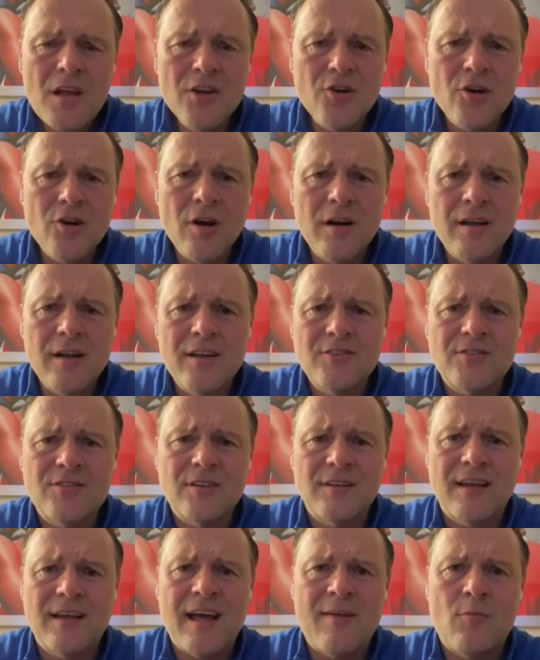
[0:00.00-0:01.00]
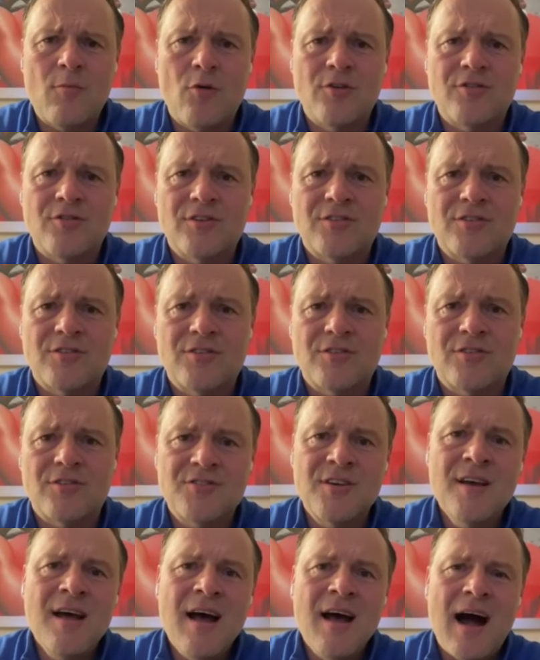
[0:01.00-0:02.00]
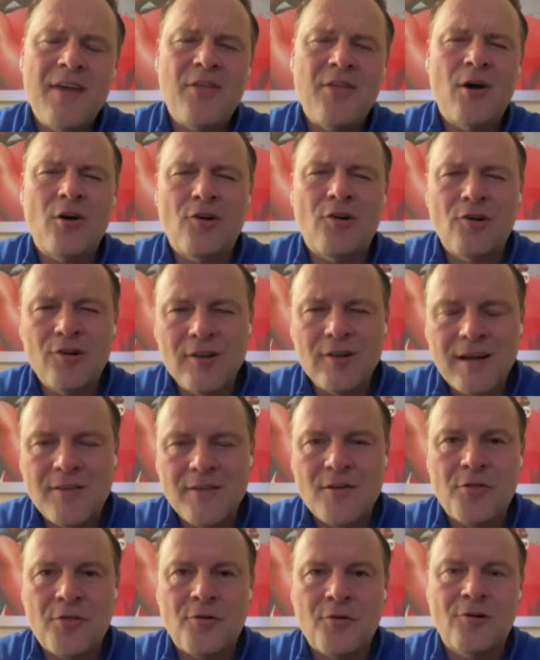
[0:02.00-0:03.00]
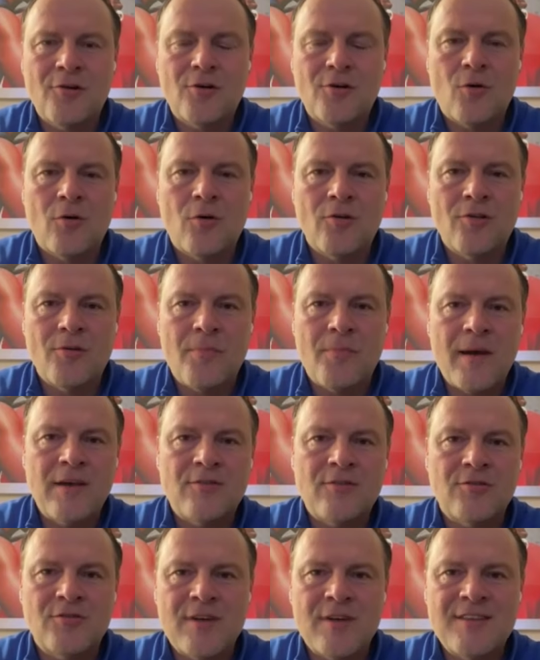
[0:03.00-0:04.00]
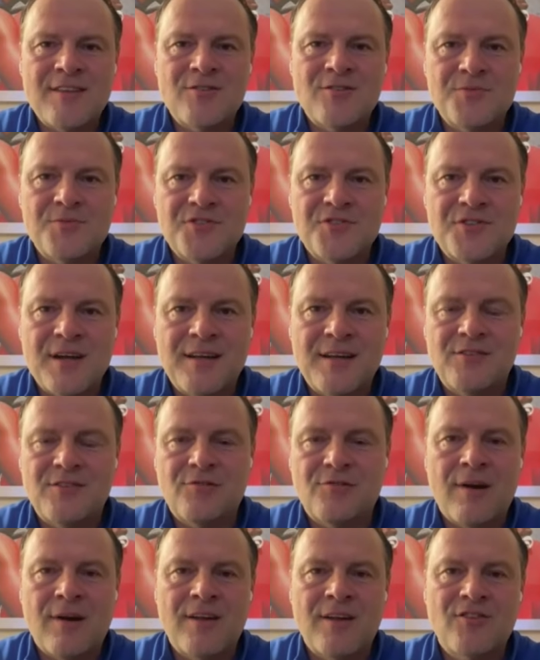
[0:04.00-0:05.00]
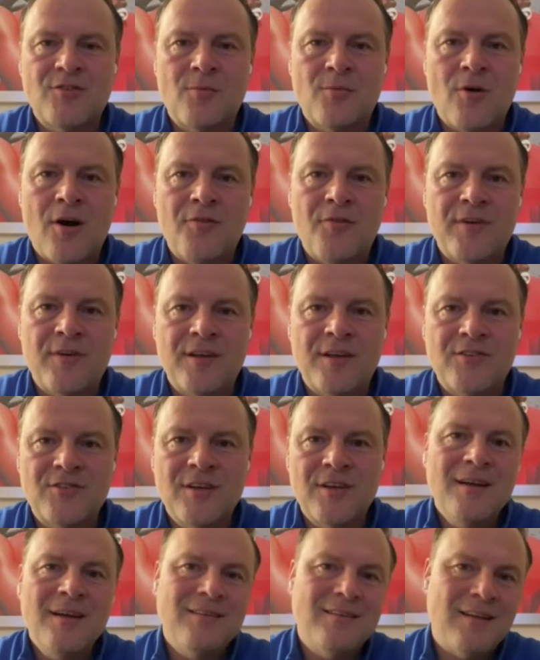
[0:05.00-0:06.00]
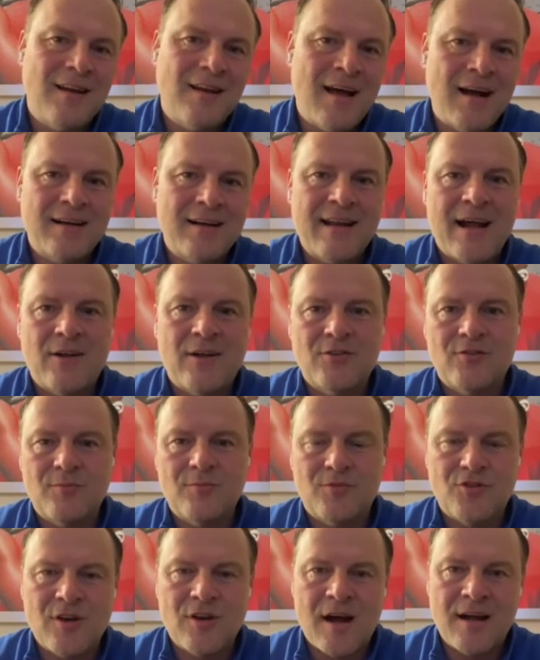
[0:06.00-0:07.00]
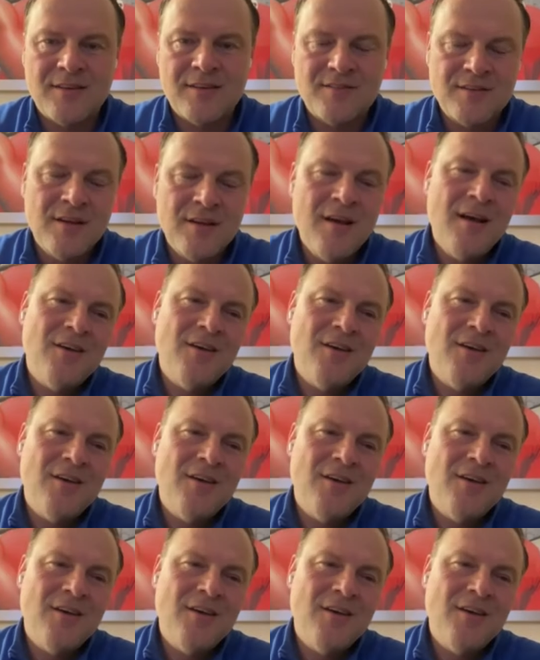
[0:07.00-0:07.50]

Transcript: you're going to instantly have more success. I thought early in the third quarter, the Pacers had some sets and ran some offense to knock down some shots.